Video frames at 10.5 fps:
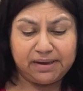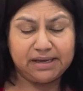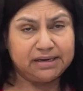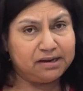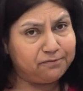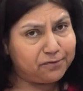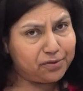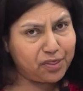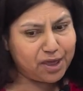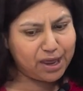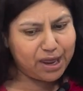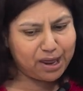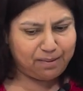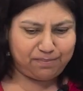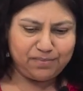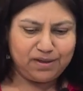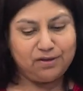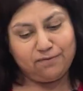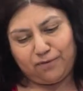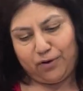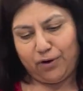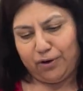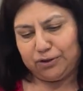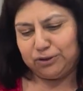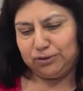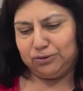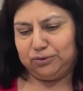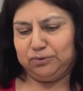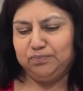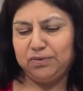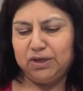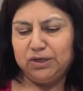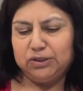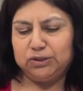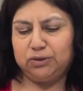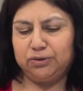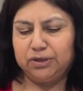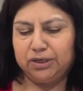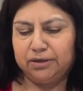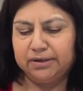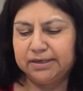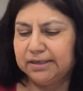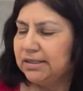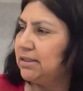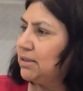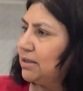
making it for them, for her too. So here it is.